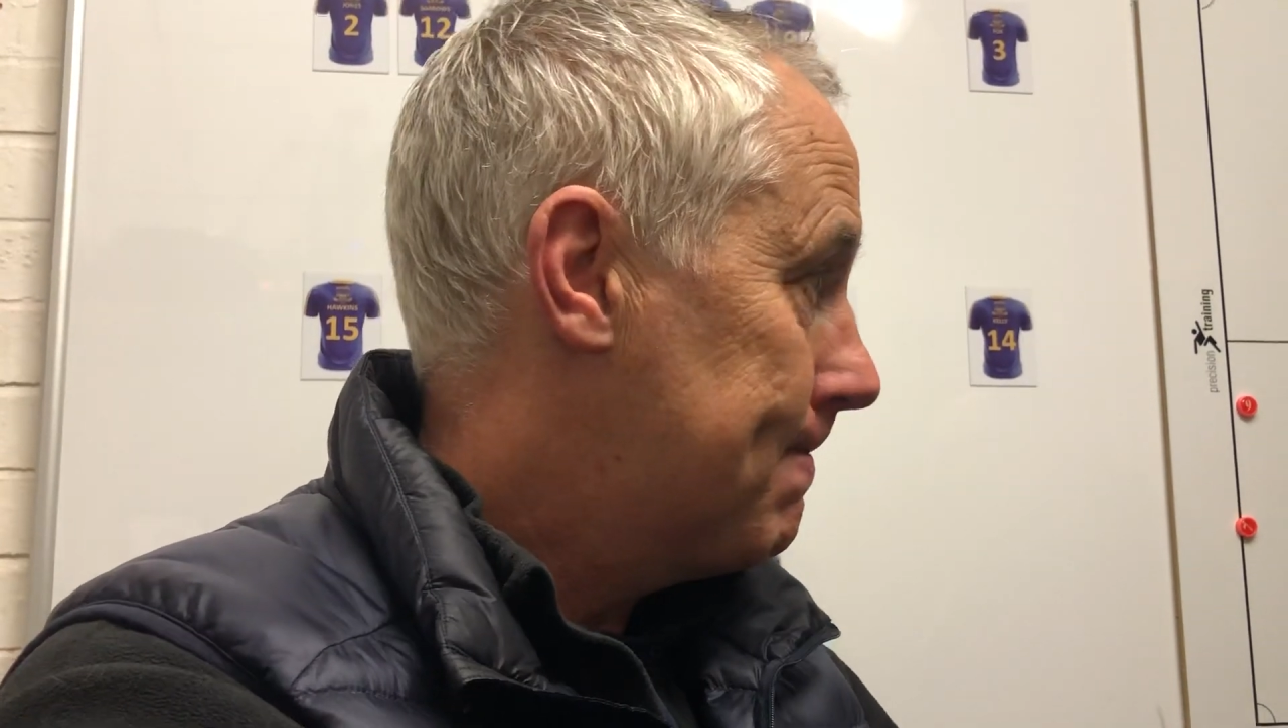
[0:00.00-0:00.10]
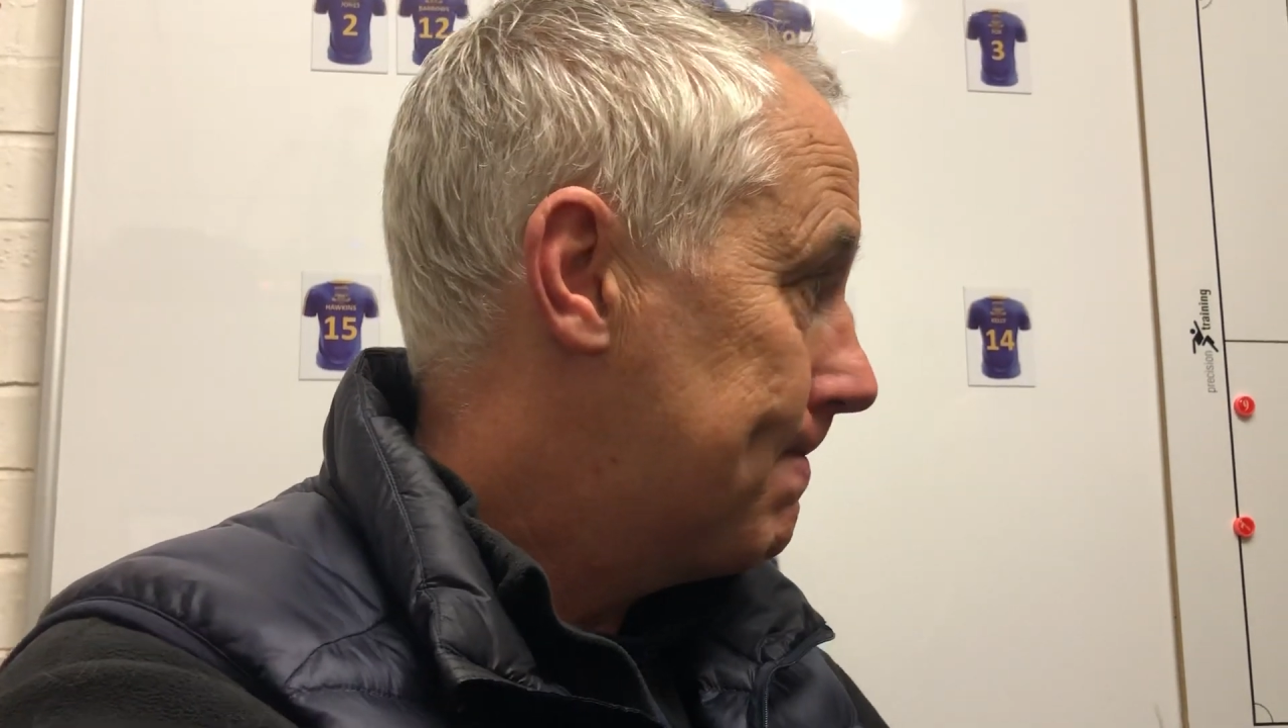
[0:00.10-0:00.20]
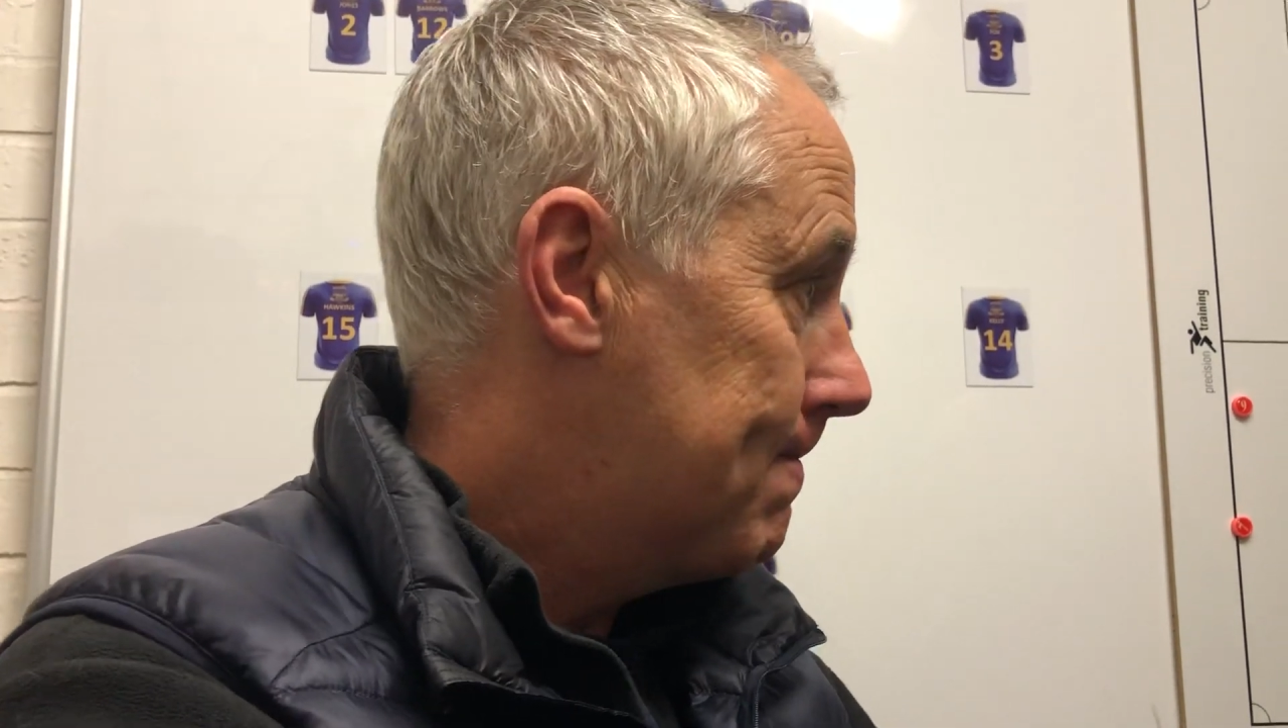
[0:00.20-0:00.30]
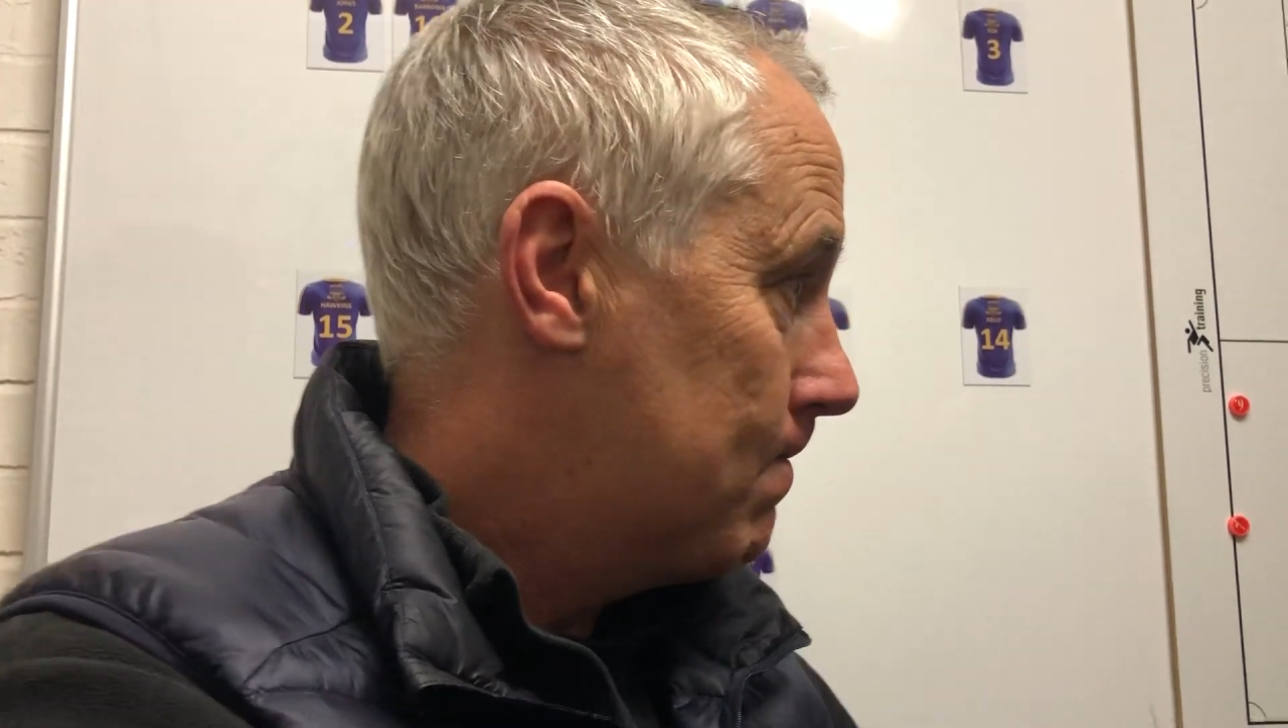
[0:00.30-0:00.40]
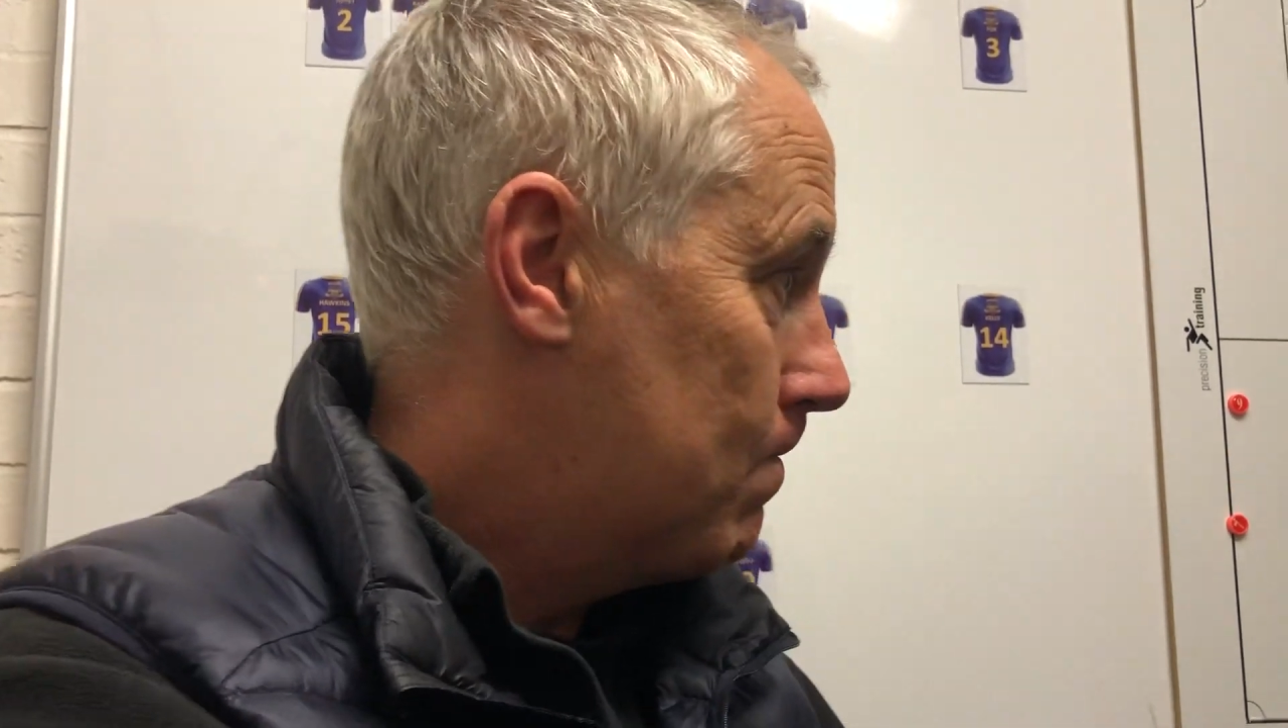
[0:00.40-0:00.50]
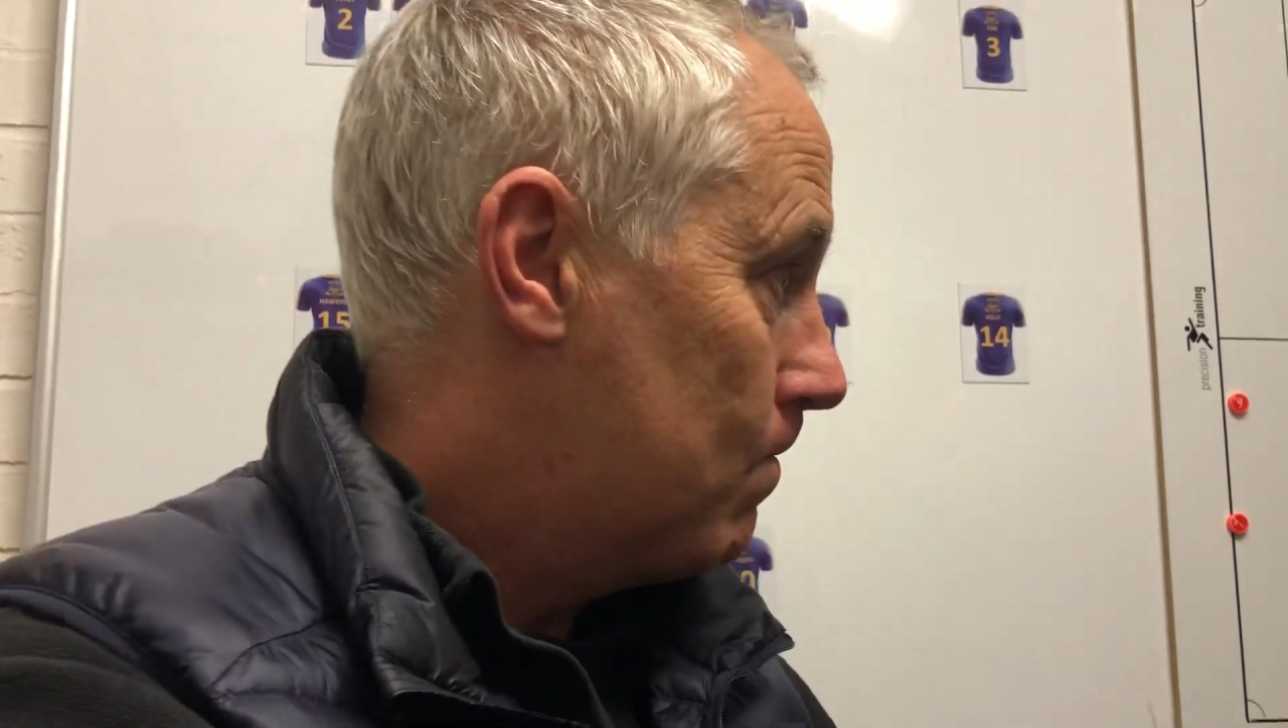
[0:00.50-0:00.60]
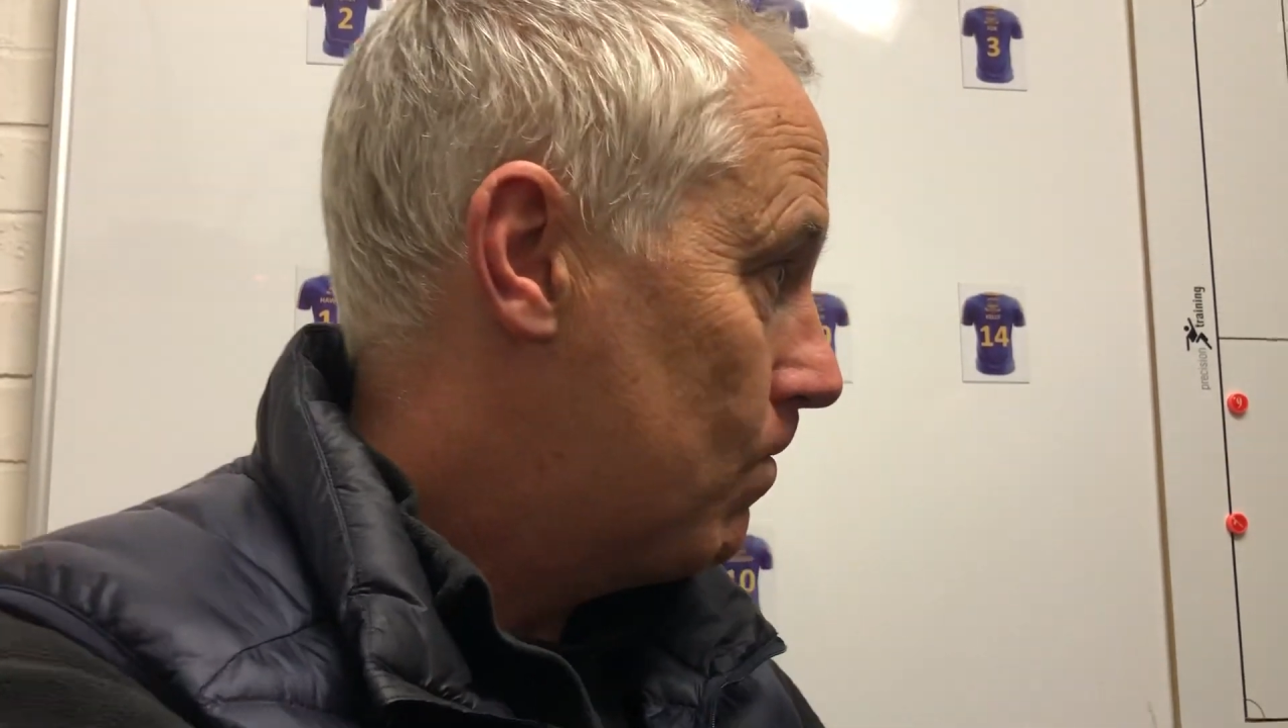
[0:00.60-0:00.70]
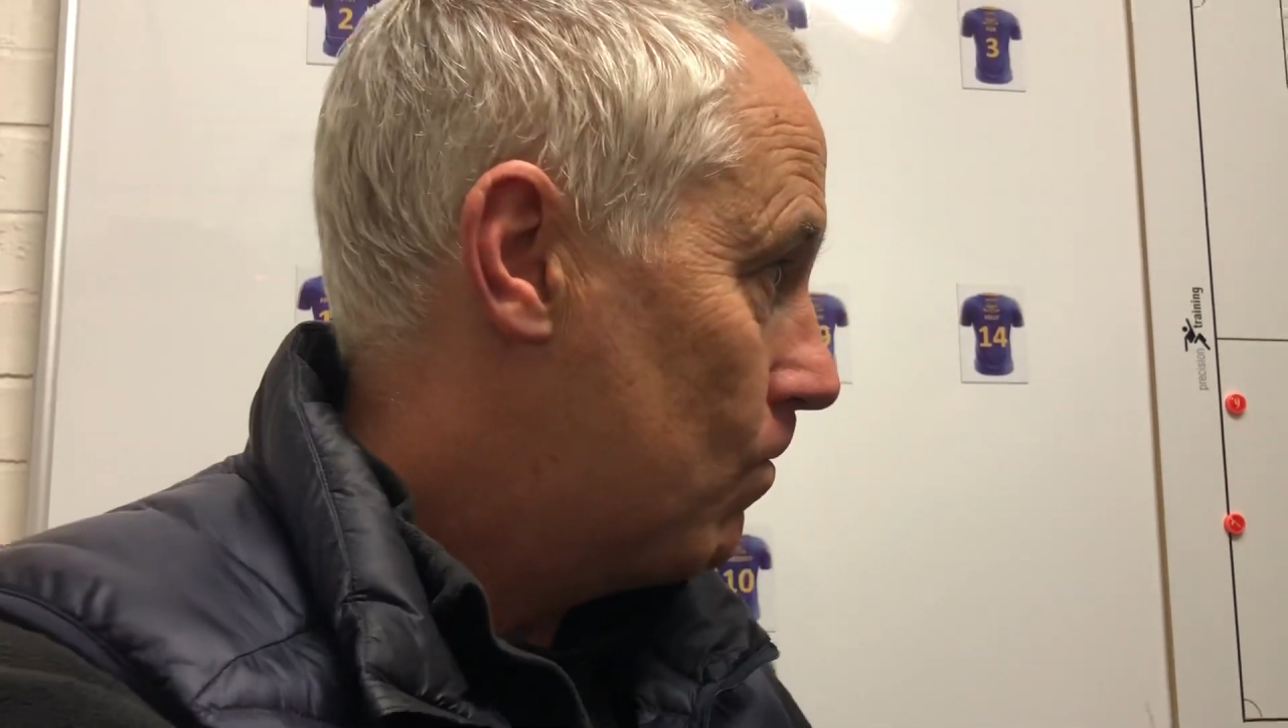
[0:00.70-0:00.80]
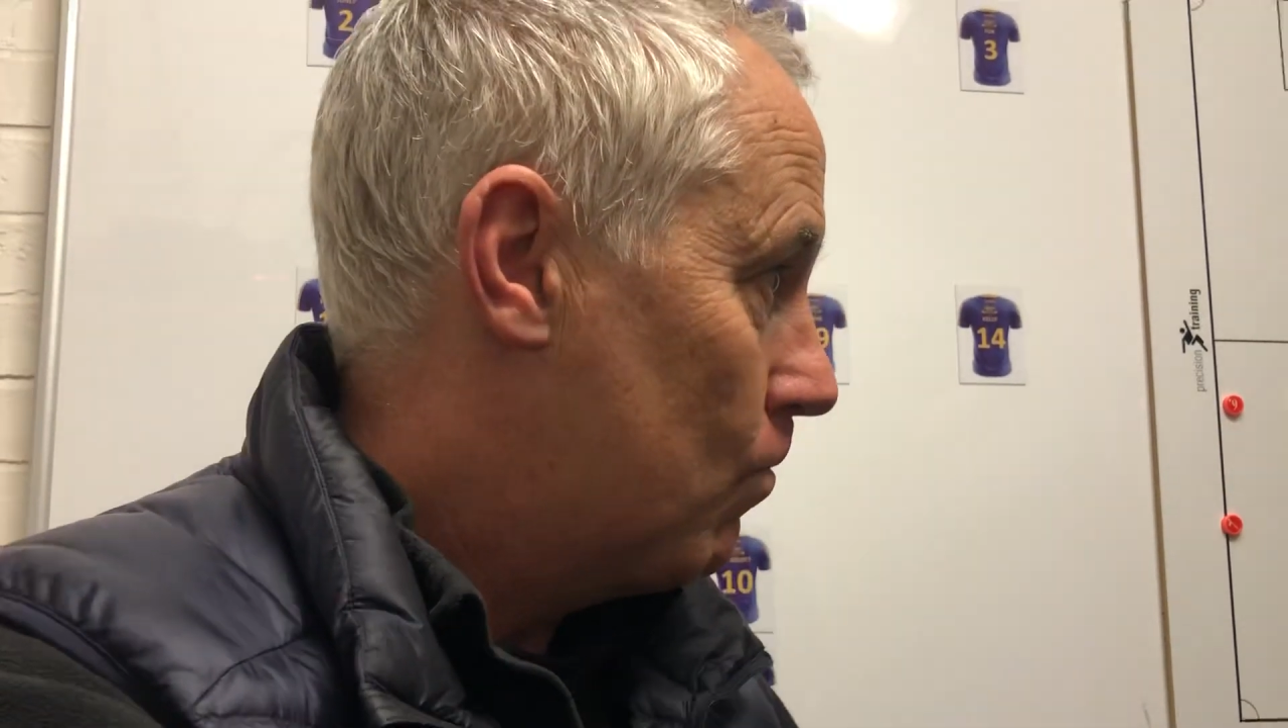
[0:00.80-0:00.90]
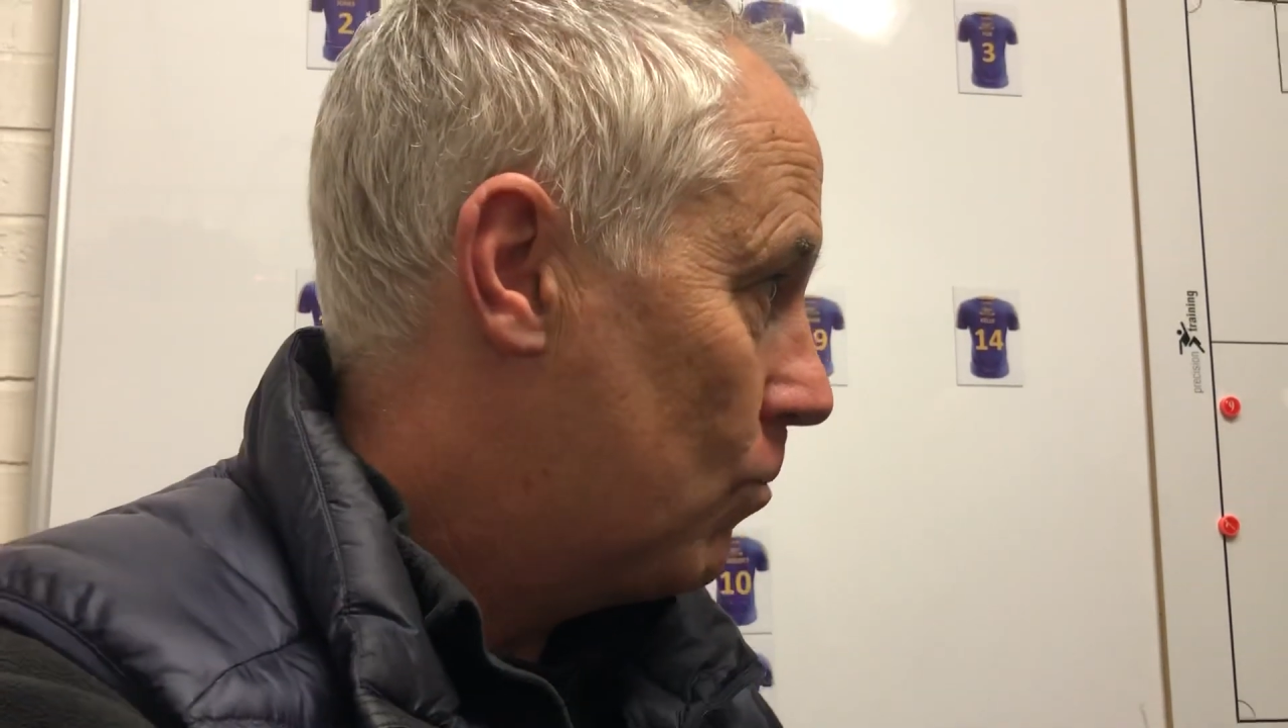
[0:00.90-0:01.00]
to bring anyone else in?